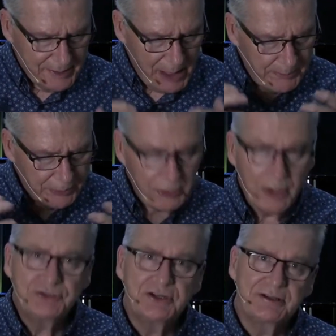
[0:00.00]

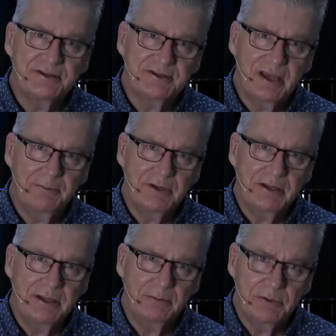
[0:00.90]
approaching this coming
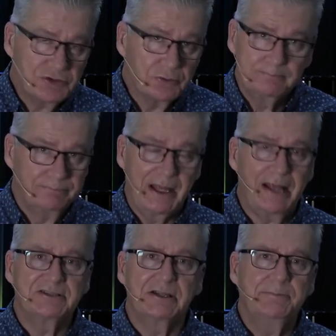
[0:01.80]
year, which will
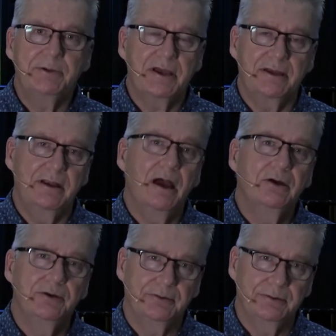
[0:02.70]
largely be
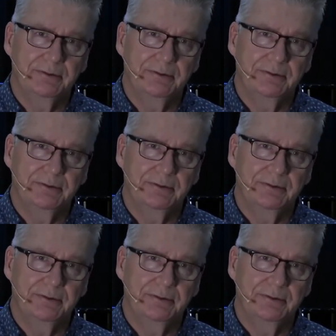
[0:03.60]
unknown.